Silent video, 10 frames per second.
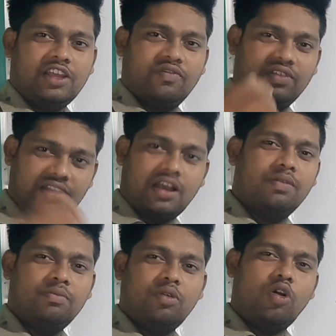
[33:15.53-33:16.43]
will
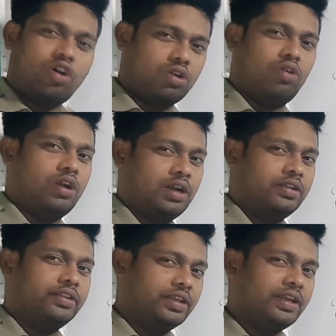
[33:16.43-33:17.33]
come or not.
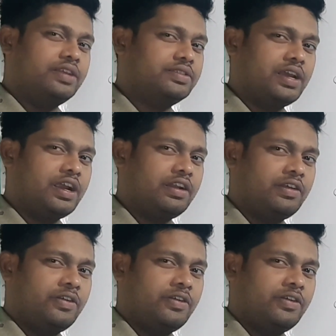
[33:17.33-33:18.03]
The thing is that